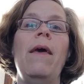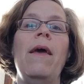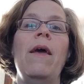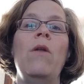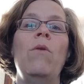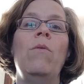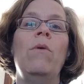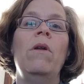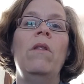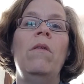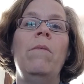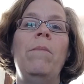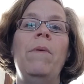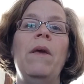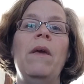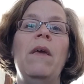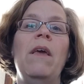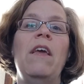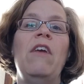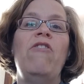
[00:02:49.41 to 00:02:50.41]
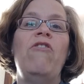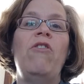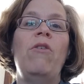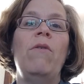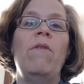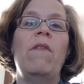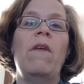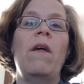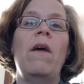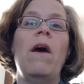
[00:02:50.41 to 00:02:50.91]
And one of the big
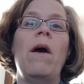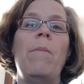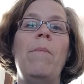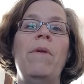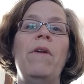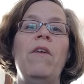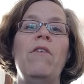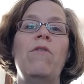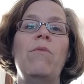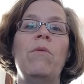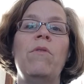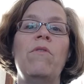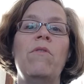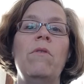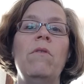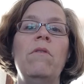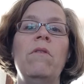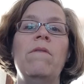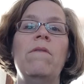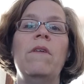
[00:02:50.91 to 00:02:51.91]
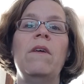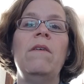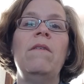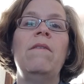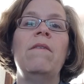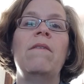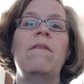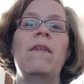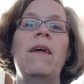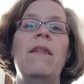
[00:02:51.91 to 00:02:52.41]
issues that happened as a result of
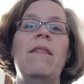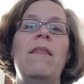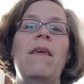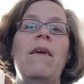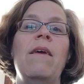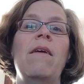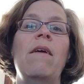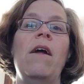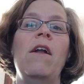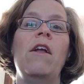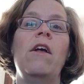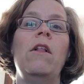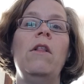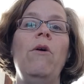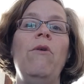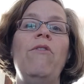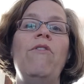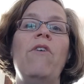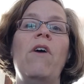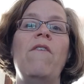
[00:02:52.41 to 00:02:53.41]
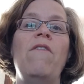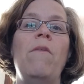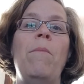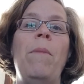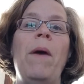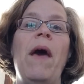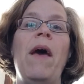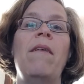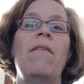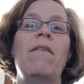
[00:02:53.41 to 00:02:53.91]
this is that they kind of closed off a
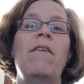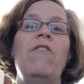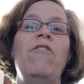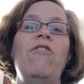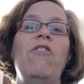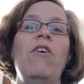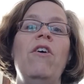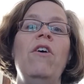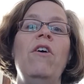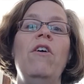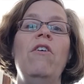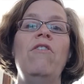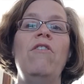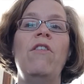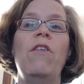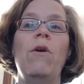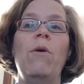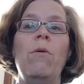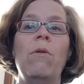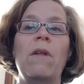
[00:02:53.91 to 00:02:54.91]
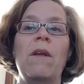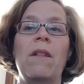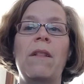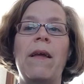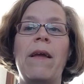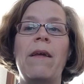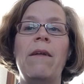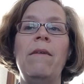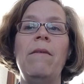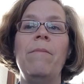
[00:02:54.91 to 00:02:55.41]
passage to the Holy
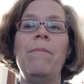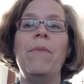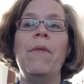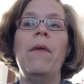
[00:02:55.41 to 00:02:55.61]
Land.